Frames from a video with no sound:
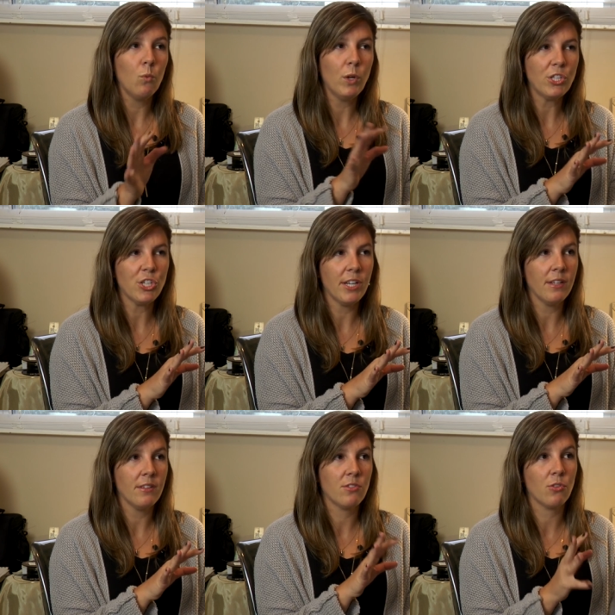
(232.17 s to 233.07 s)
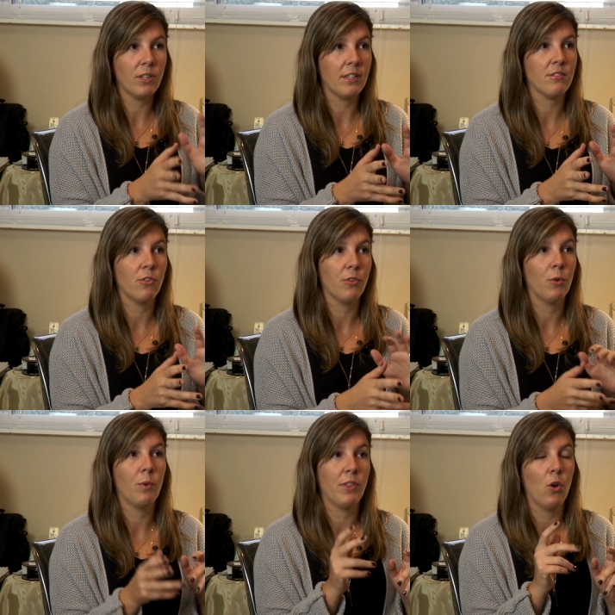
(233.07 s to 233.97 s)
which is sterling silver
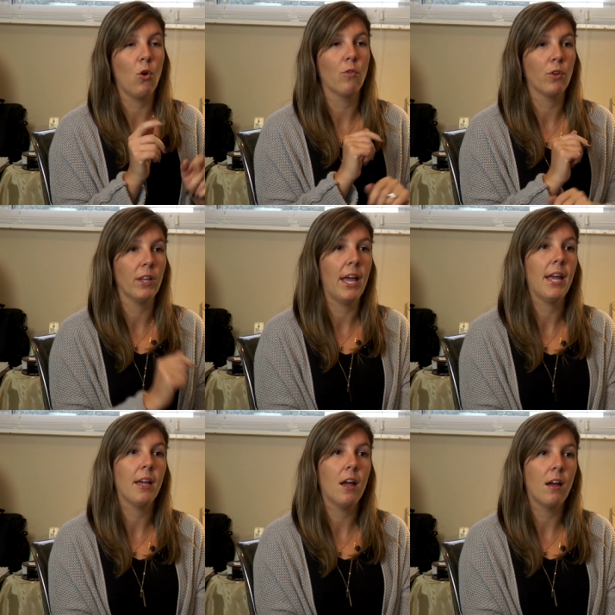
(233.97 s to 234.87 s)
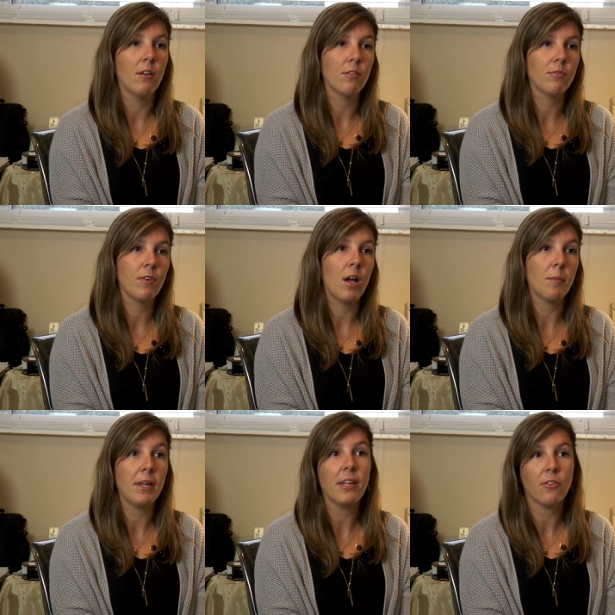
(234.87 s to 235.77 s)
with an overlay of um,
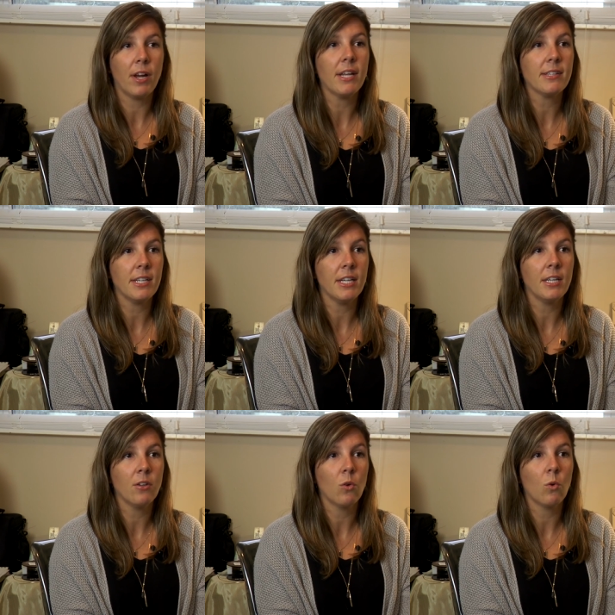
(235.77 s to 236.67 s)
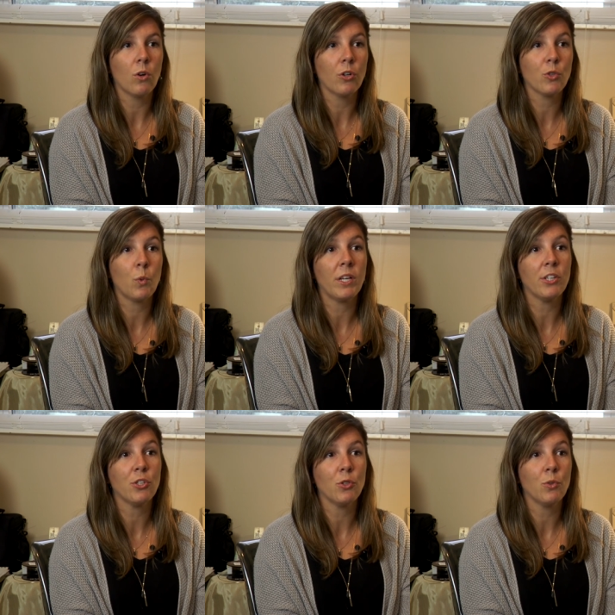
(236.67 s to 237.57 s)
either 18 or
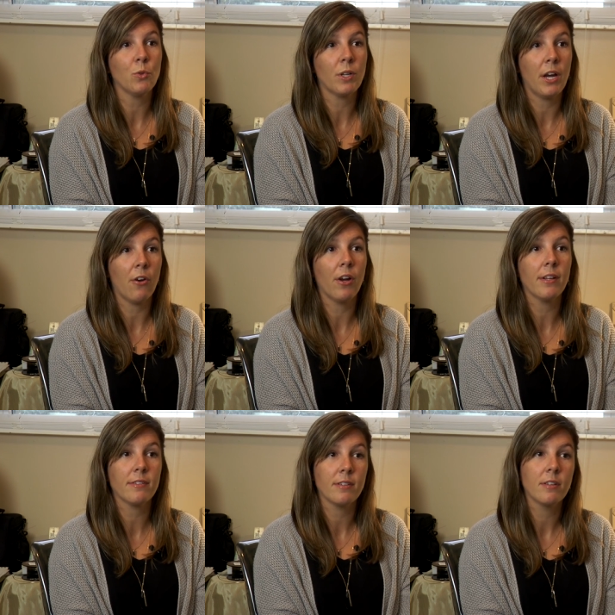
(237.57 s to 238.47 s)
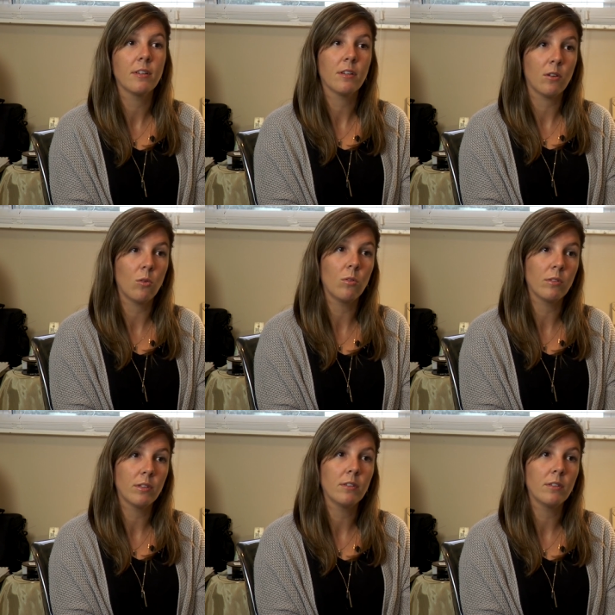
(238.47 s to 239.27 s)
22 karat gold.